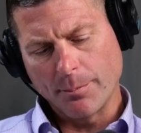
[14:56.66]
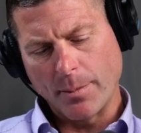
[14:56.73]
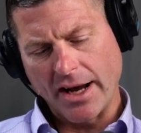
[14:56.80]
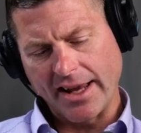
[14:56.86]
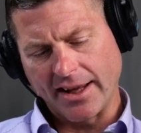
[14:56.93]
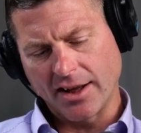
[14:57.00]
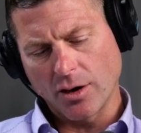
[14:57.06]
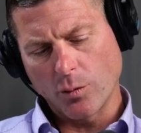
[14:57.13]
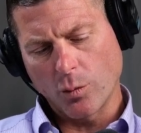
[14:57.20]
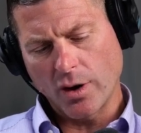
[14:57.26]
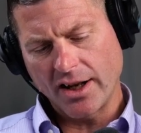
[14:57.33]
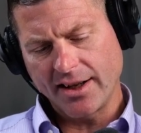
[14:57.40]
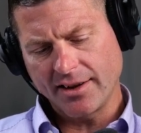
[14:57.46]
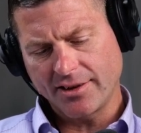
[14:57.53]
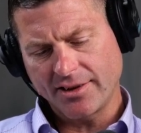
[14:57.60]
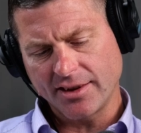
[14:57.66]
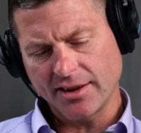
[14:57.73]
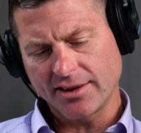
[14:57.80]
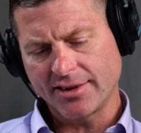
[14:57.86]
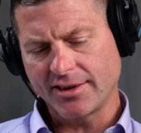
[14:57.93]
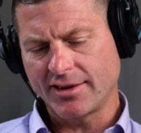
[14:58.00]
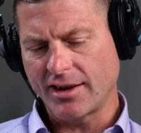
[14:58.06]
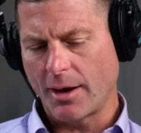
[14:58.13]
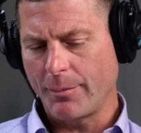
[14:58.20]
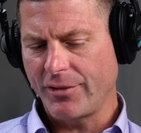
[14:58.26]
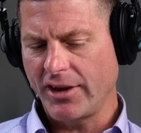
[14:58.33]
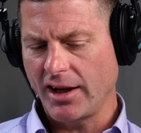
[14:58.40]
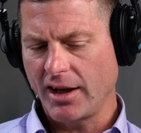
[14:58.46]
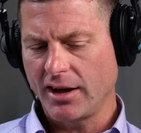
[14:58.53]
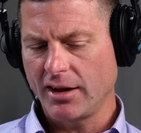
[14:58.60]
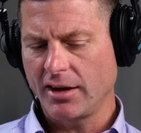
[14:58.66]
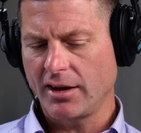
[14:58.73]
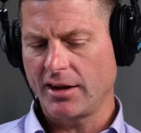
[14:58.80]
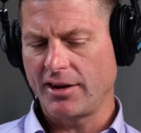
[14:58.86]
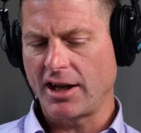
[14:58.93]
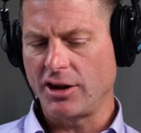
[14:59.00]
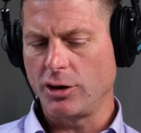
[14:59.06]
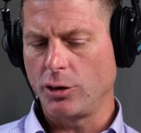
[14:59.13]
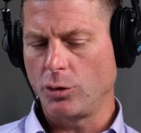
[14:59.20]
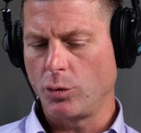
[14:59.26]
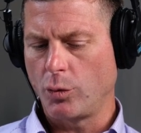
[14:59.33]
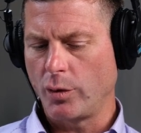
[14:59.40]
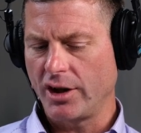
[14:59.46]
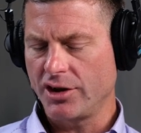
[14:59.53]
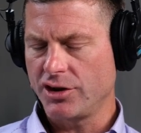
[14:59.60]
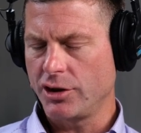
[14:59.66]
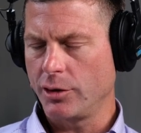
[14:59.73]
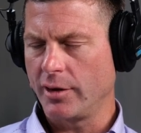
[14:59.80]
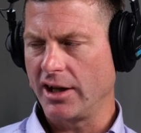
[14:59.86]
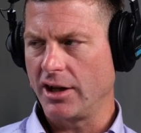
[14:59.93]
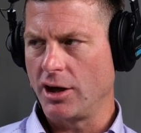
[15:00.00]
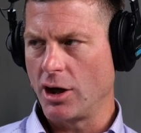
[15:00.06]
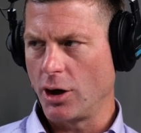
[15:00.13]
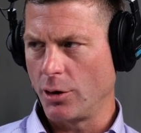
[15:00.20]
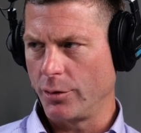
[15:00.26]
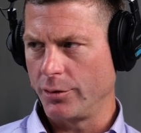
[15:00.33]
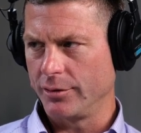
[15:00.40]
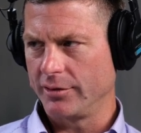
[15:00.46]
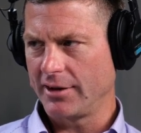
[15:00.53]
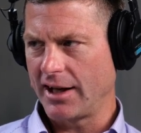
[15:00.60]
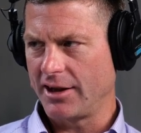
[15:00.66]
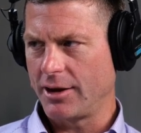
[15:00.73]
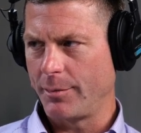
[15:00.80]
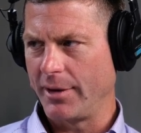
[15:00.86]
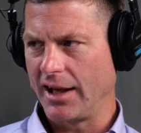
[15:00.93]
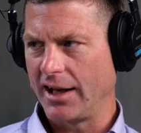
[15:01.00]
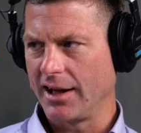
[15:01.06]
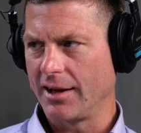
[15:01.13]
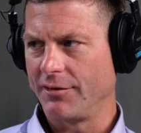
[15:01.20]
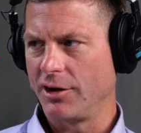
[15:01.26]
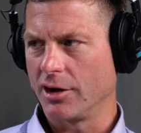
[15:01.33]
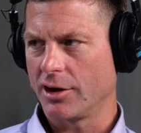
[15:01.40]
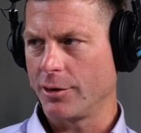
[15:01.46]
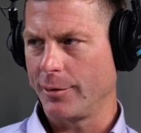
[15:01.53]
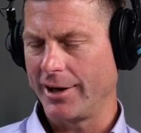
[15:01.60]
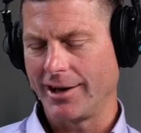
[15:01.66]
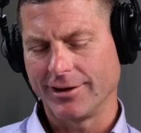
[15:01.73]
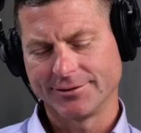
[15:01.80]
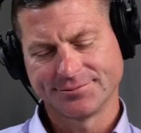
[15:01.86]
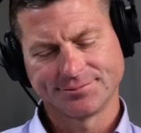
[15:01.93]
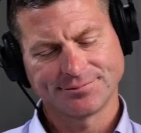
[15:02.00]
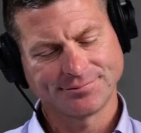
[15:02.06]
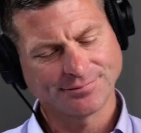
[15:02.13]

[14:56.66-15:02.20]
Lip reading: Mike, what is something that you'd wish you had known at the beginning of your career?